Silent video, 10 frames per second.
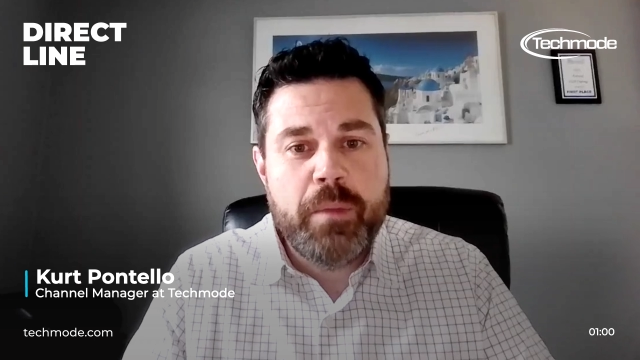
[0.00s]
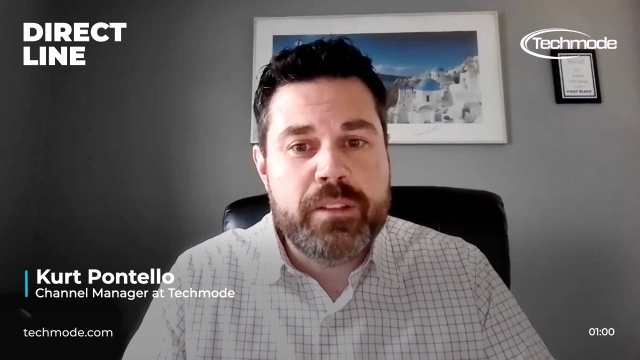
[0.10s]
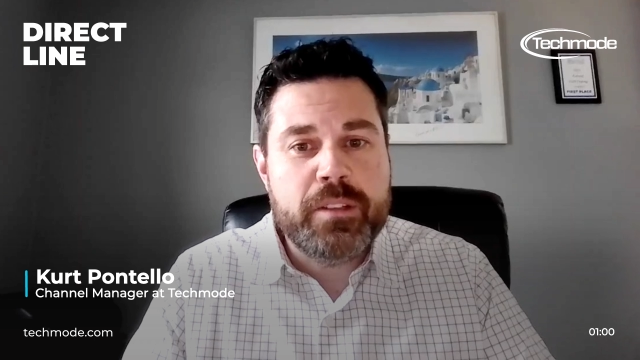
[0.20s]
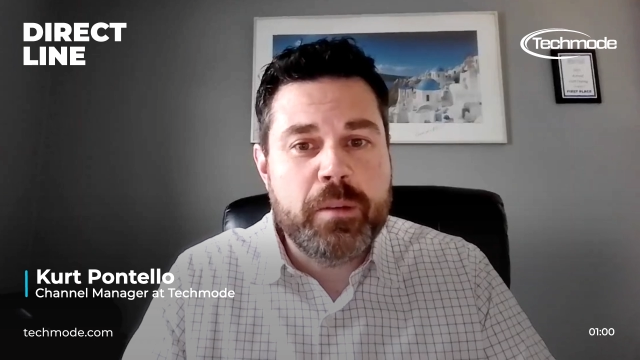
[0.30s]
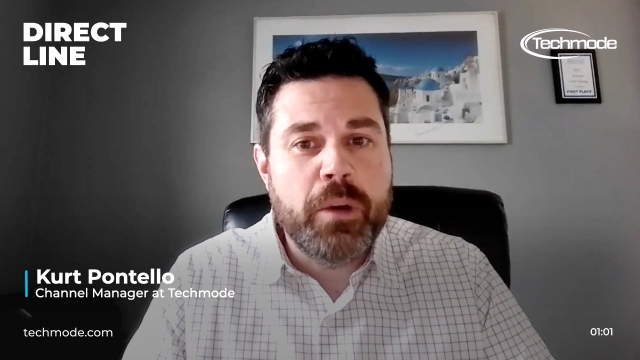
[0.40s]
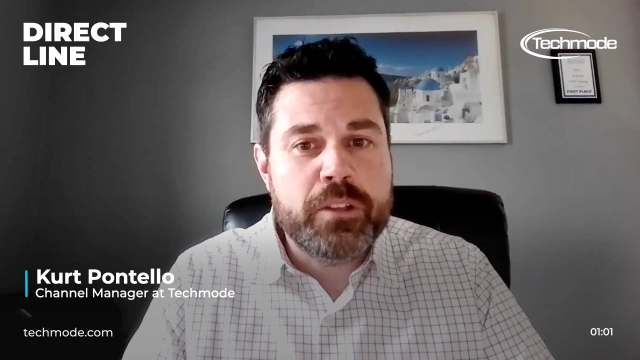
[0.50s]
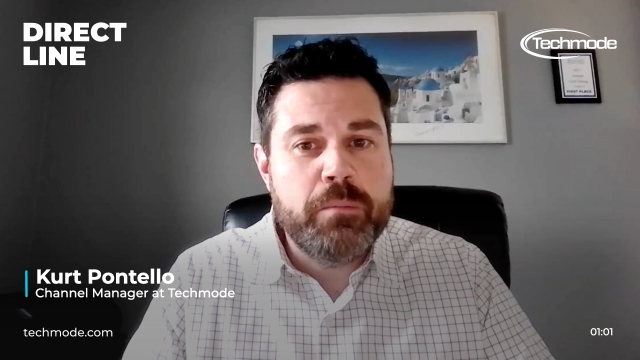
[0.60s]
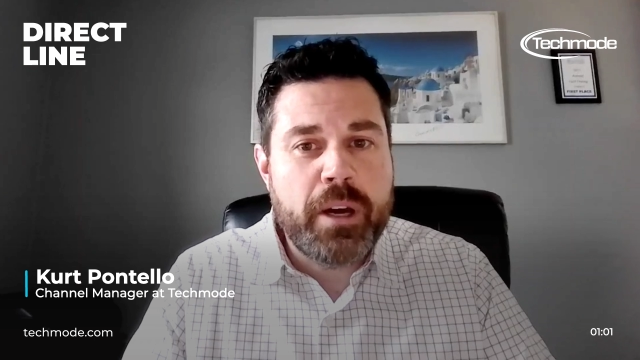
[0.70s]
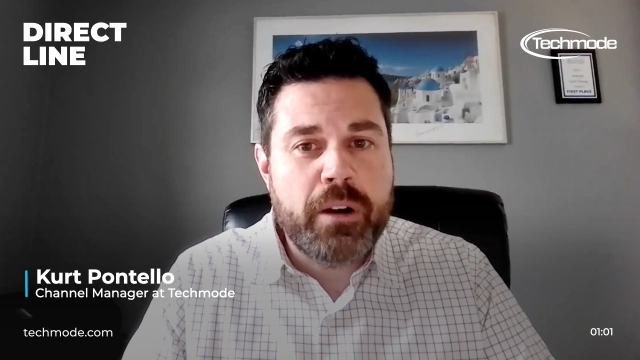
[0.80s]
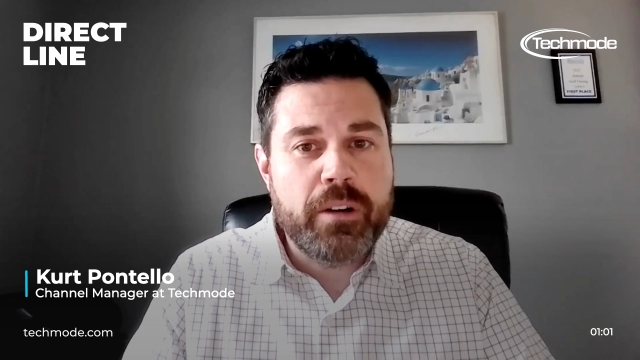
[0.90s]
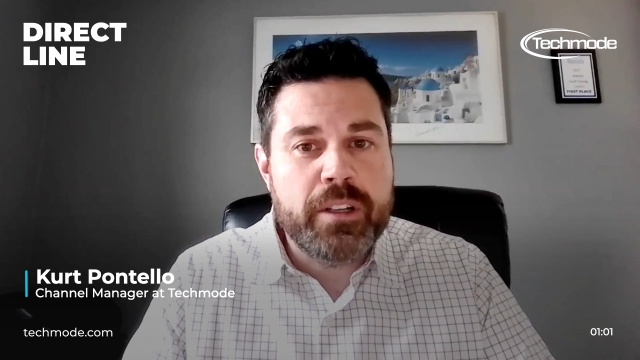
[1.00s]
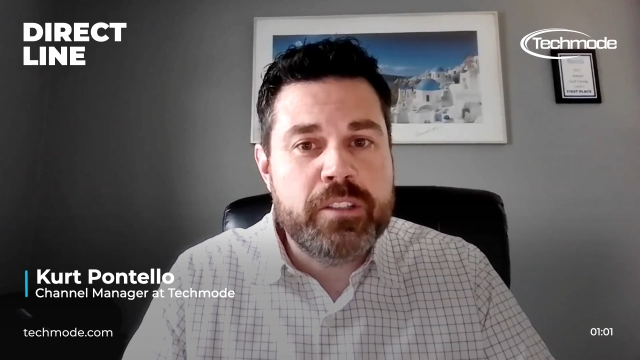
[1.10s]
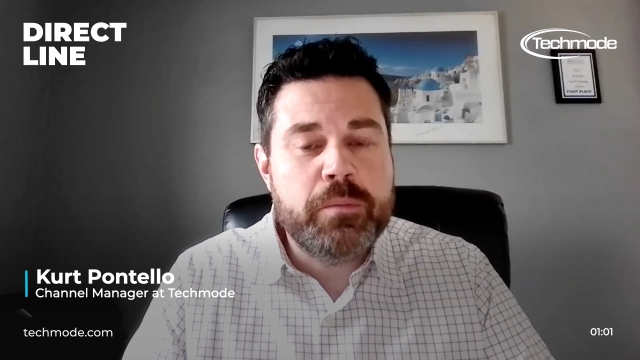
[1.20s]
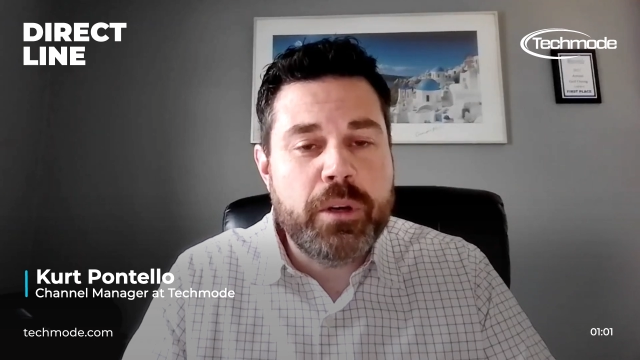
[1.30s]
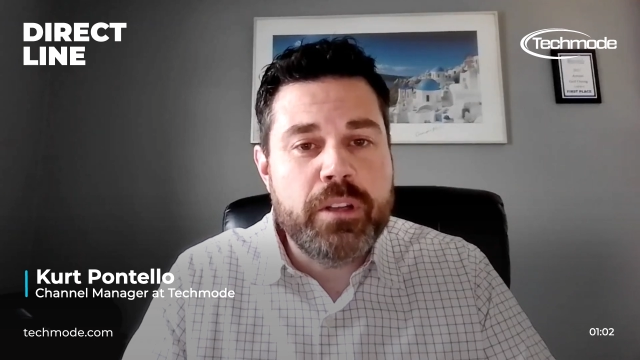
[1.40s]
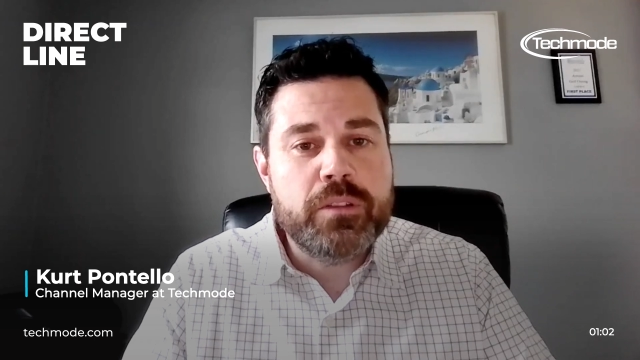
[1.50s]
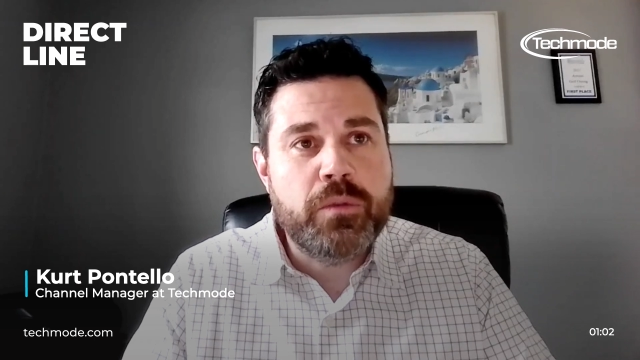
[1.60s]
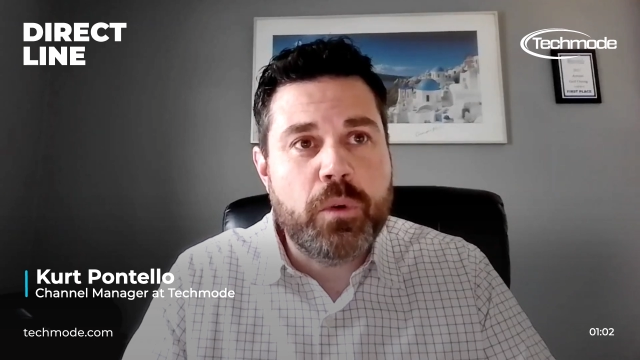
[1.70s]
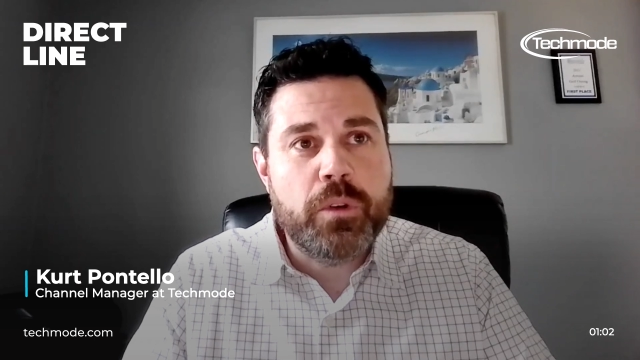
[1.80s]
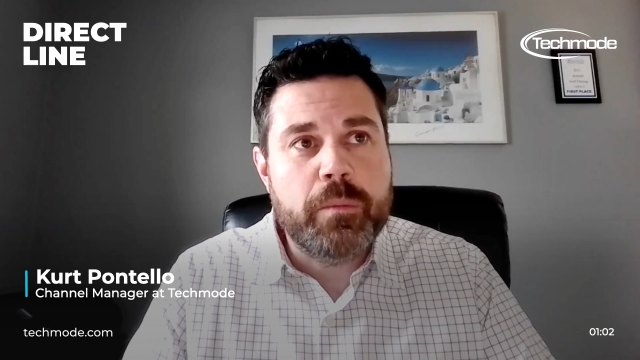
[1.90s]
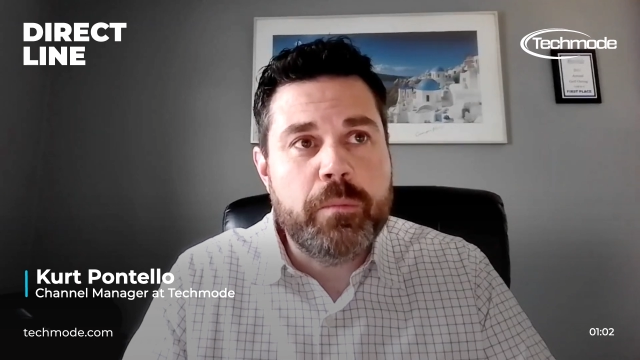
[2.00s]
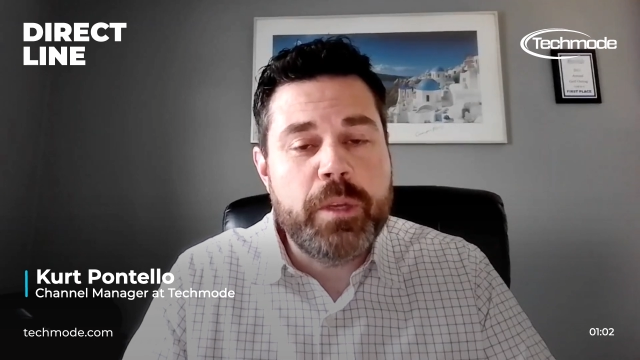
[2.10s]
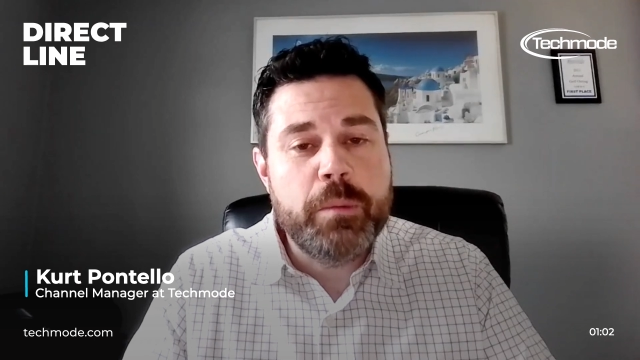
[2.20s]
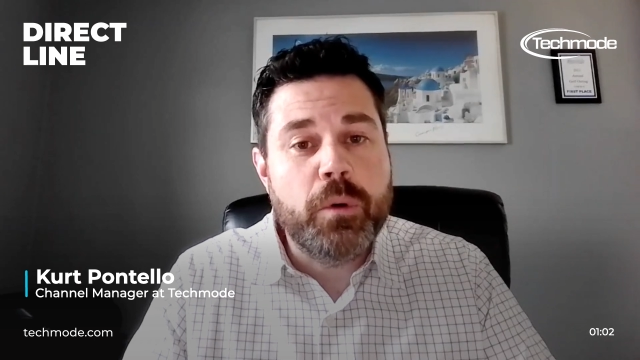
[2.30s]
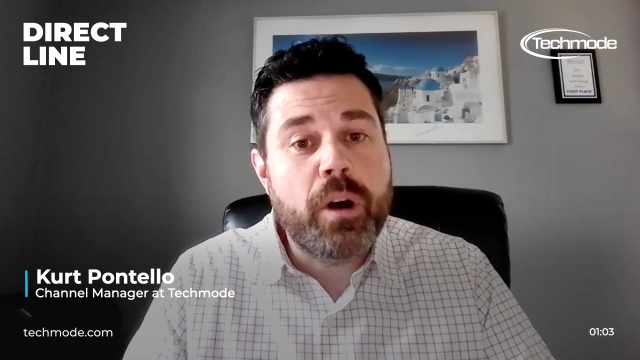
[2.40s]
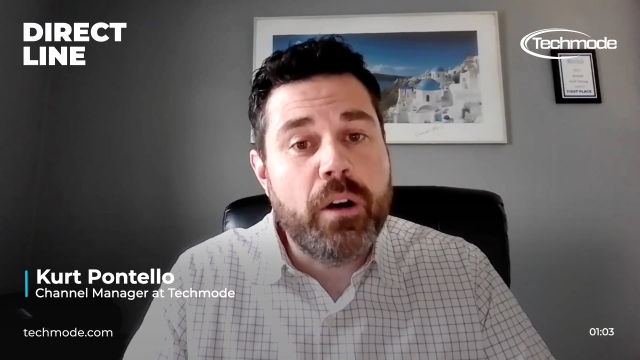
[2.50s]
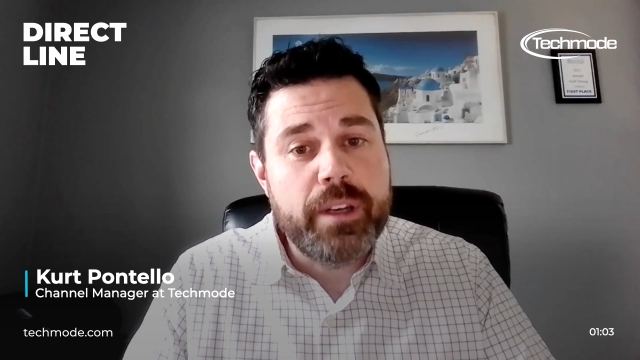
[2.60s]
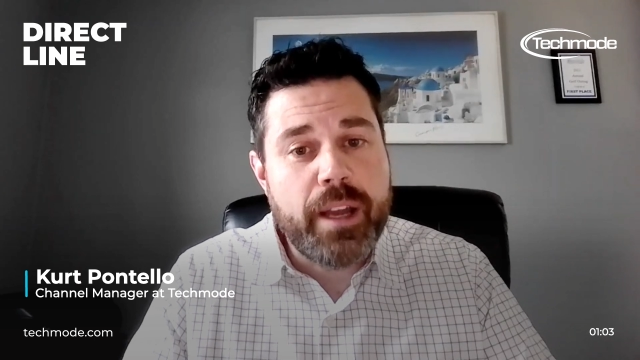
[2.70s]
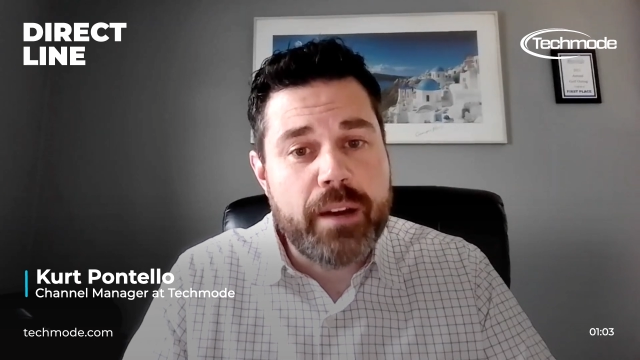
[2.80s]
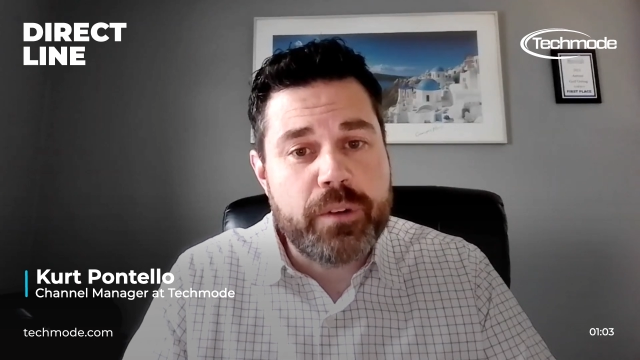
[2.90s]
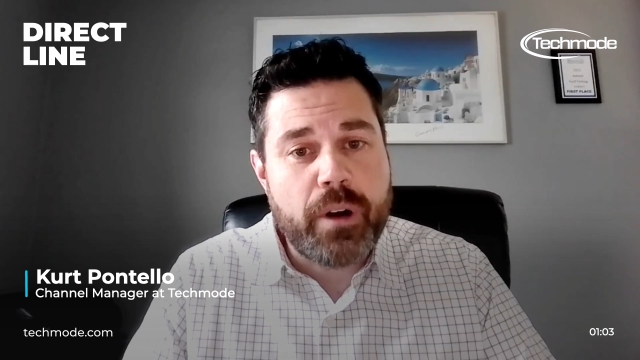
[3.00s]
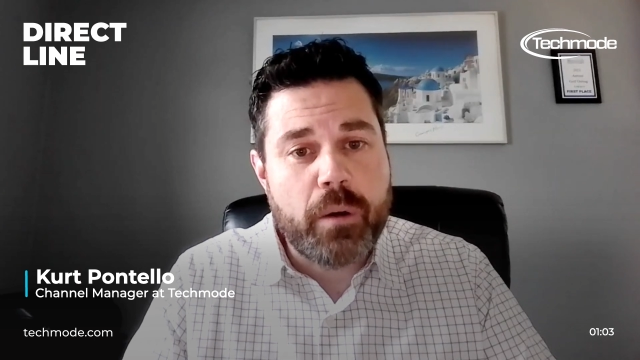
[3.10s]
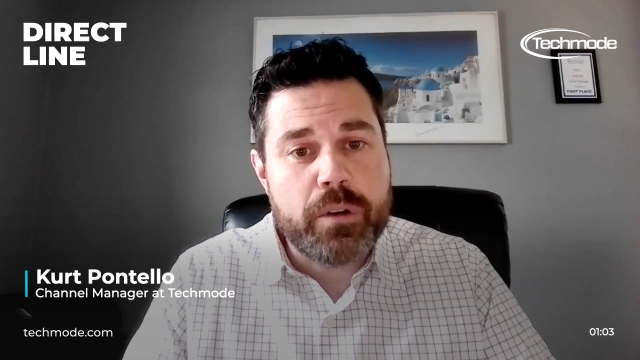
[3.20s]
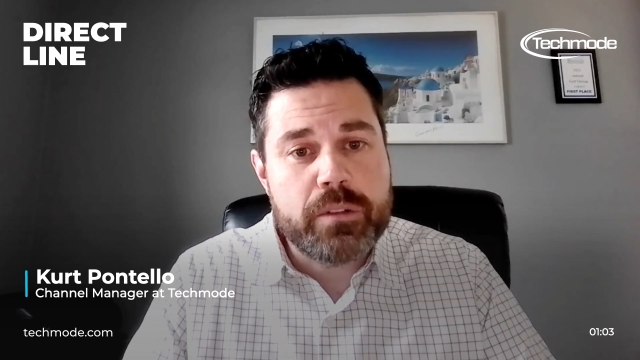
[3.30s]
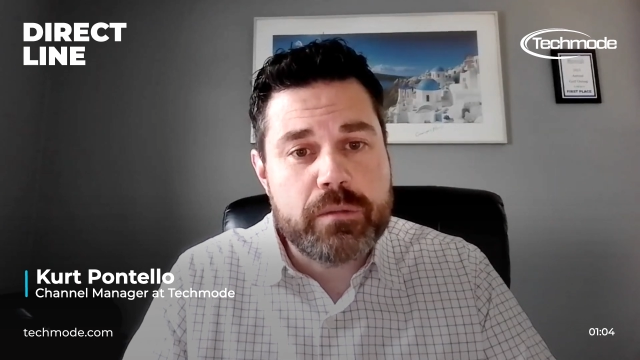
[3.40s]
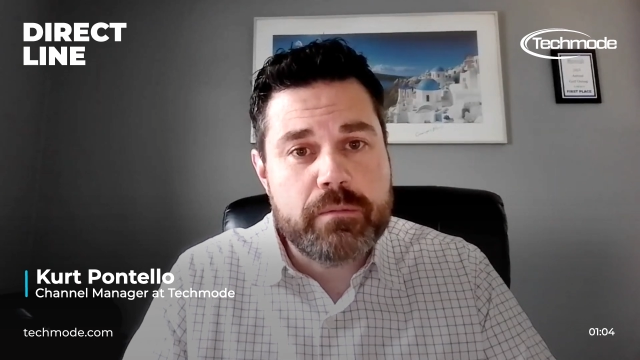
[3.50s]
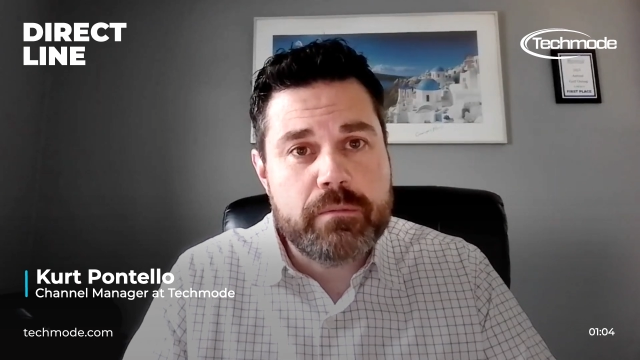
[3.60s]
Makes it a much better experience for the people calling after hours.